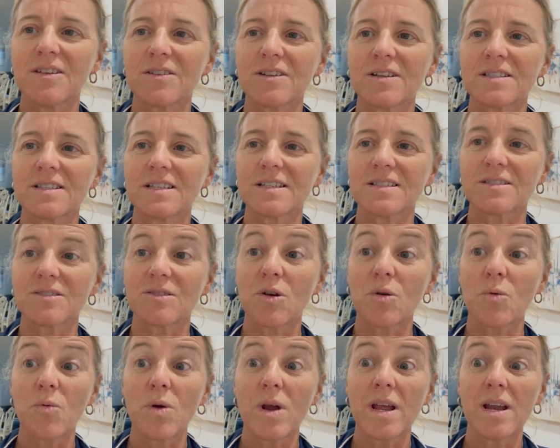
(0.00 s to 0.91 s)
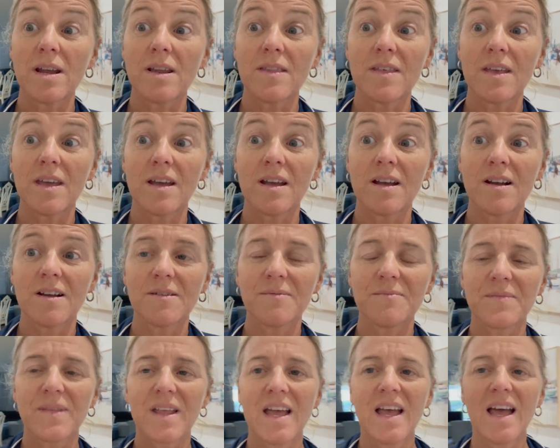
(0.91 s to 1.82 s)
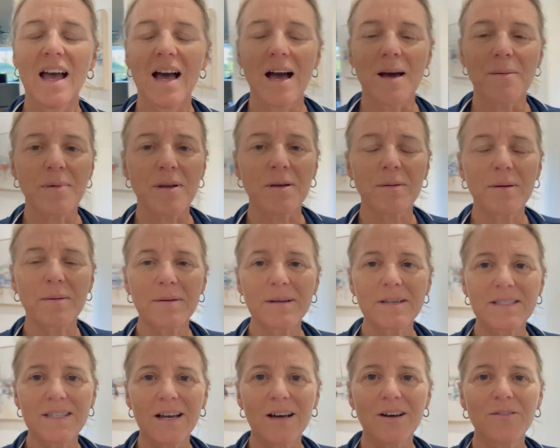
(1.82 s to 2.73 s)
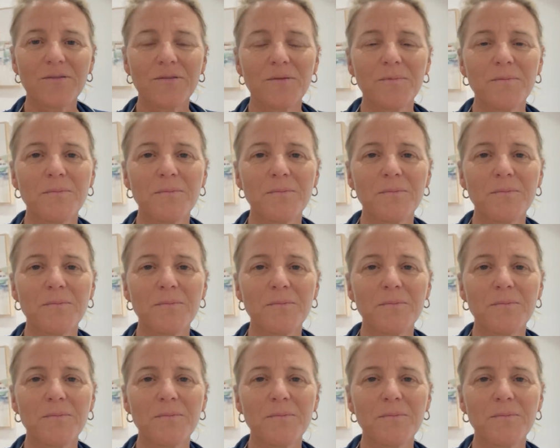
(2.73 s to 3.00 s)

You can see it's right there. I'm here by myself.